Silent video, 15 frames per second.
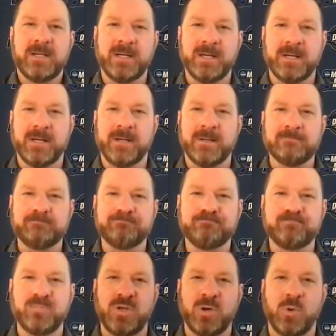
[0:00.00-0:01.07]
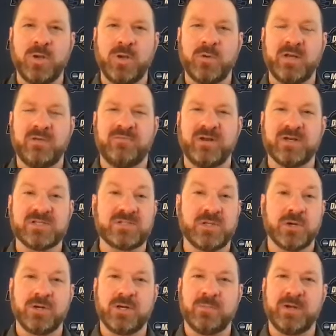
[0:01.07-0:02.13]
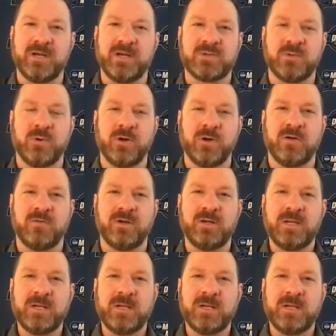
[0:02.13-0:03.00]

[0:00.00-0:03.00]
We had finished third in the Big 12.